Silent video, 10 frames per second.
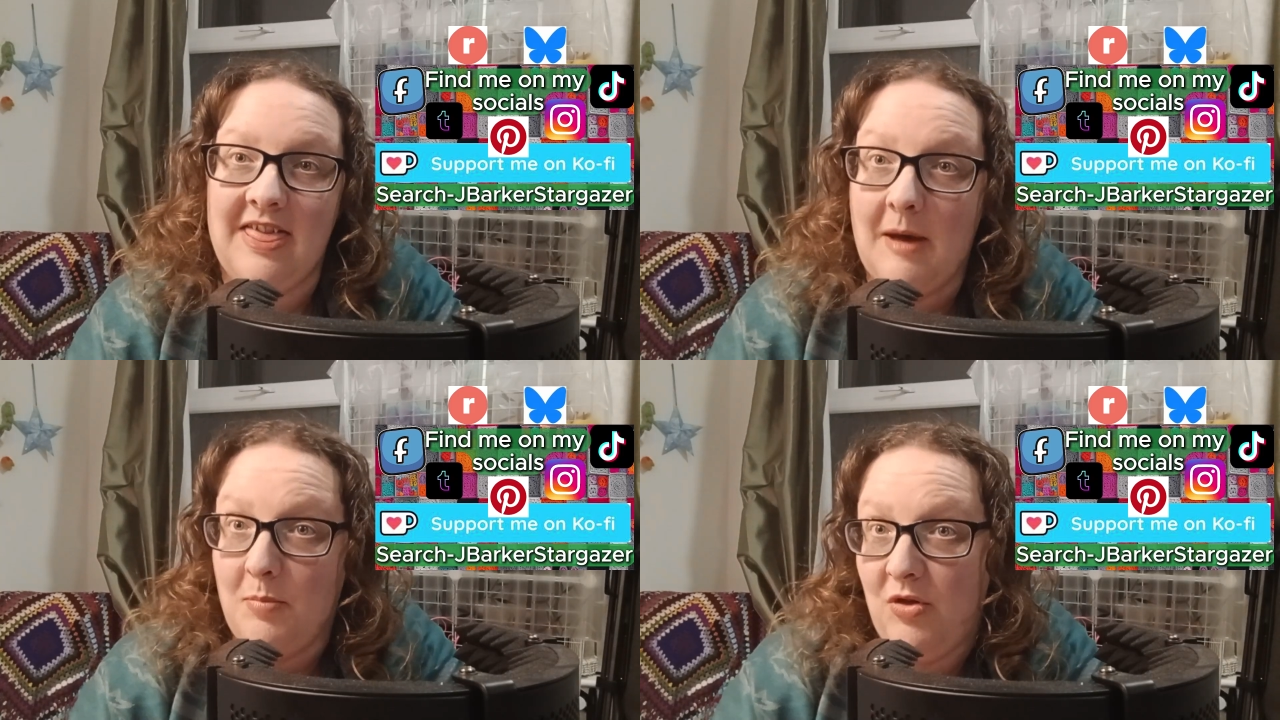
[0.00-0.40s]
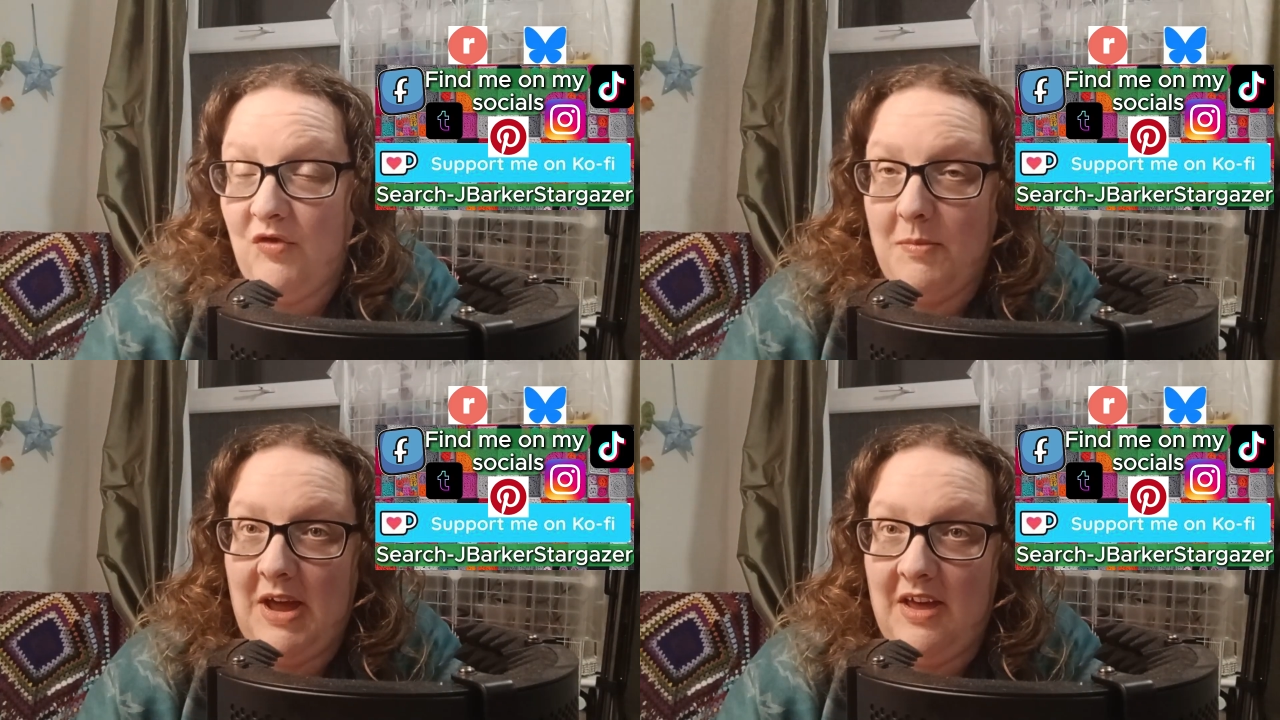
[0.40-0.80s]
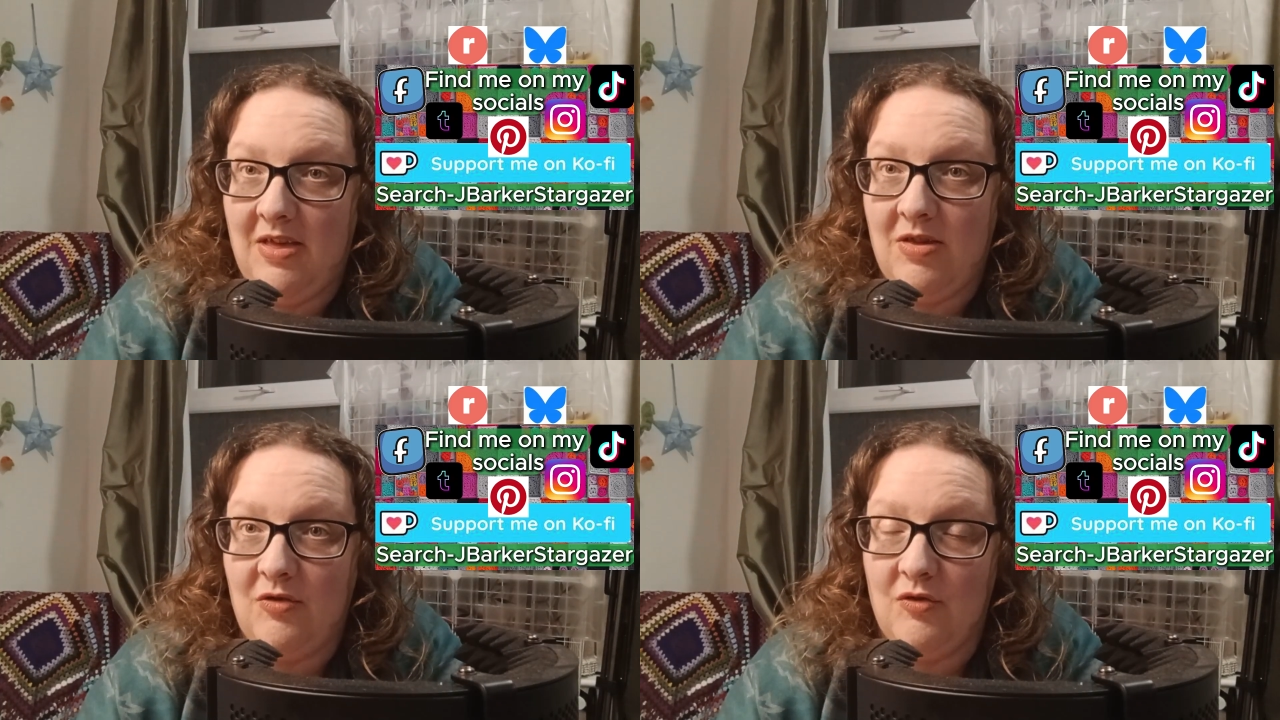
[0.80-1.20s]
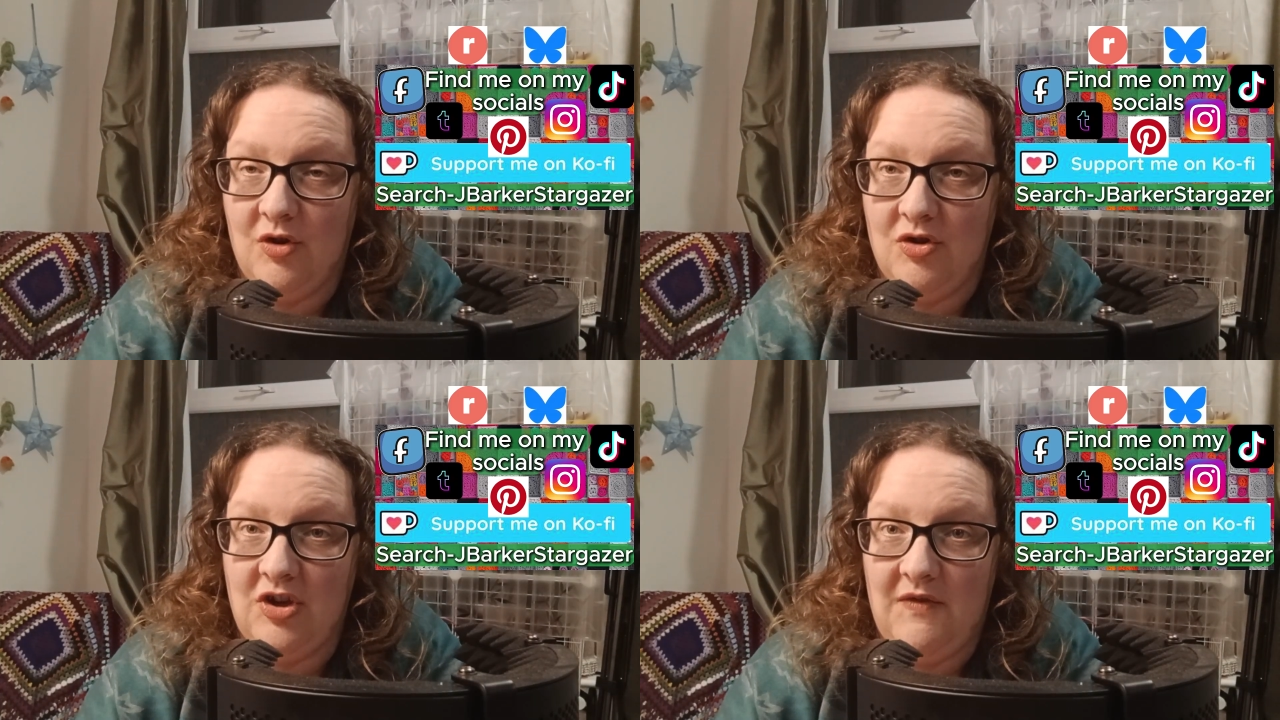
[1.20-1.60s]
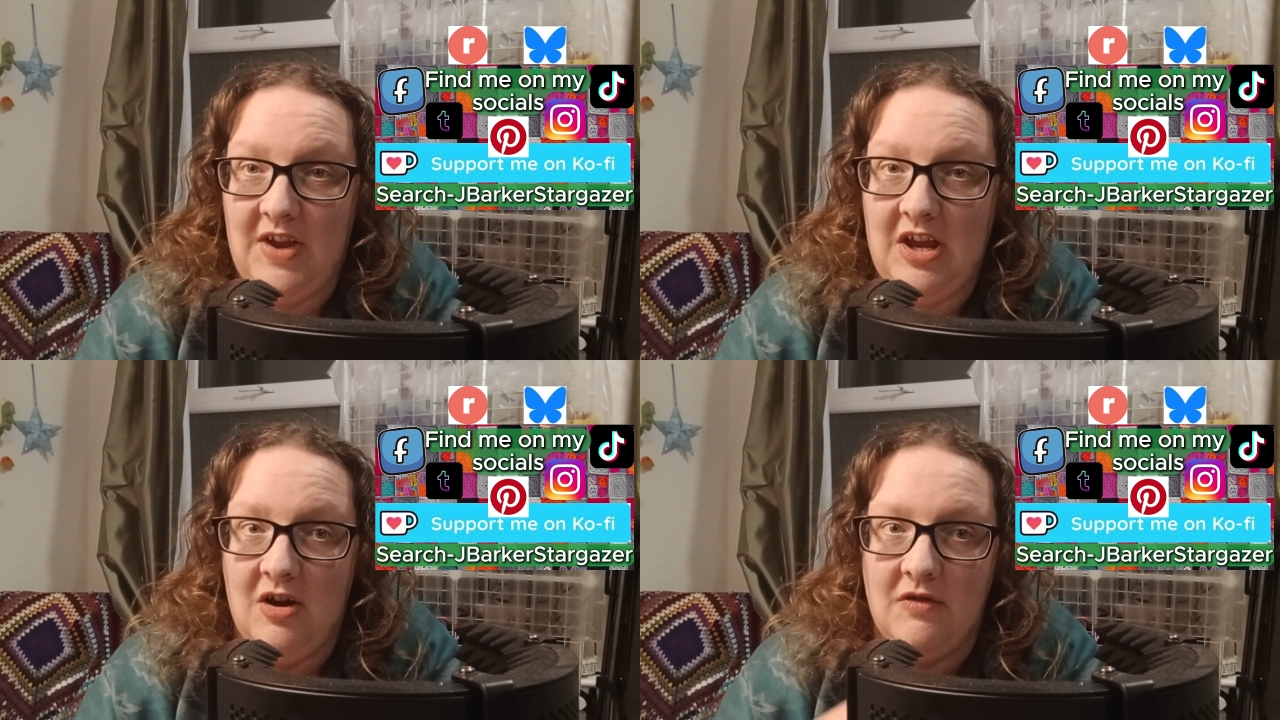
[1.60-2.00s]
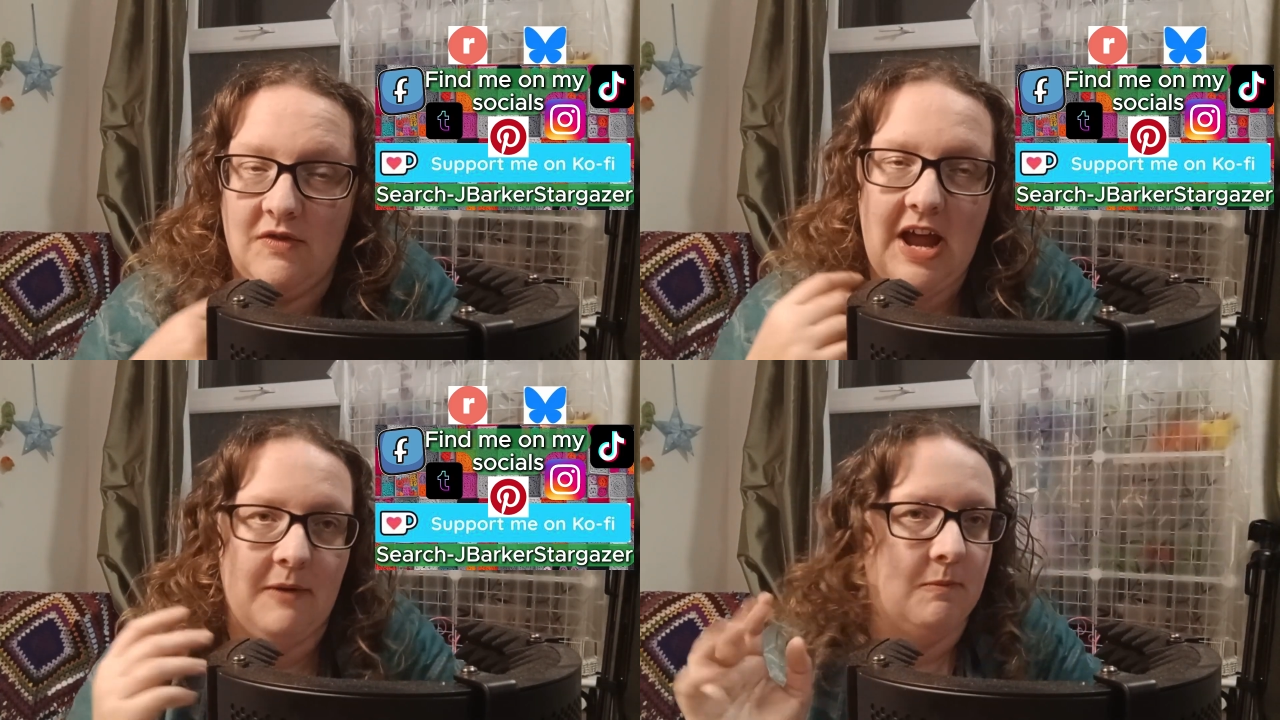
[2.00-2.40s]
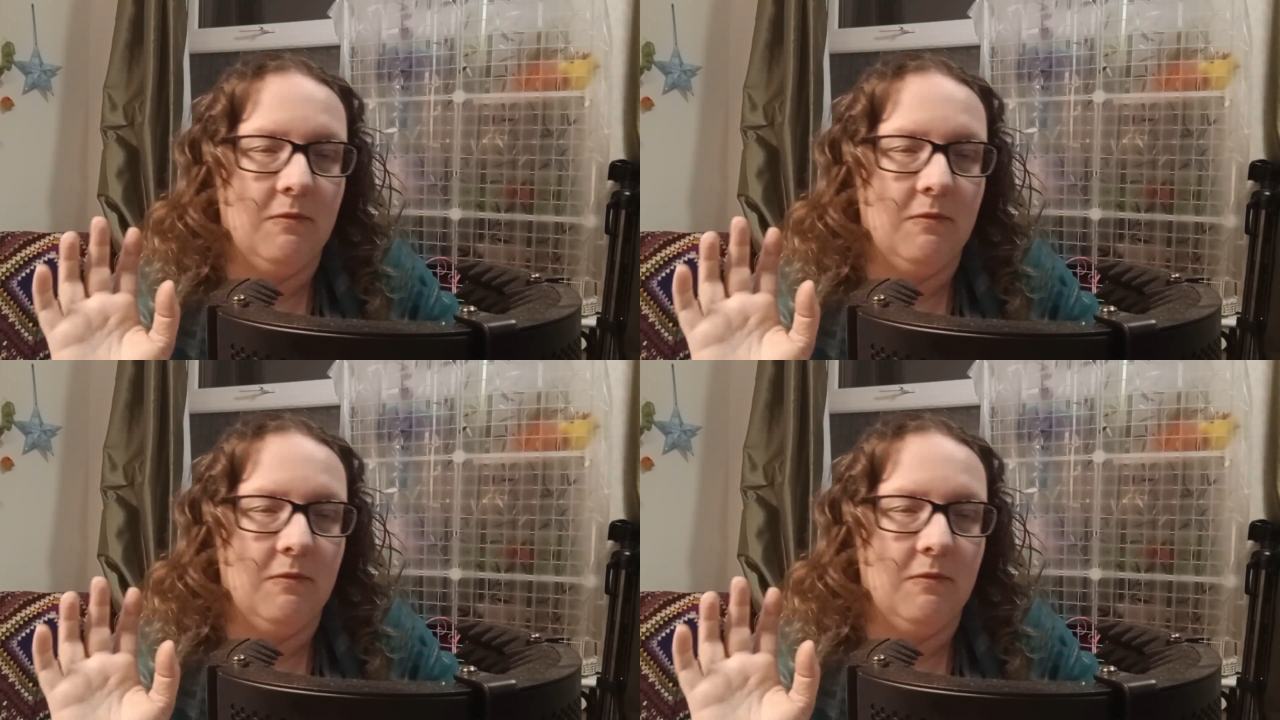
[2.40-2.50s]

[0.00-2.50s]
tapestry based crochet video. Now,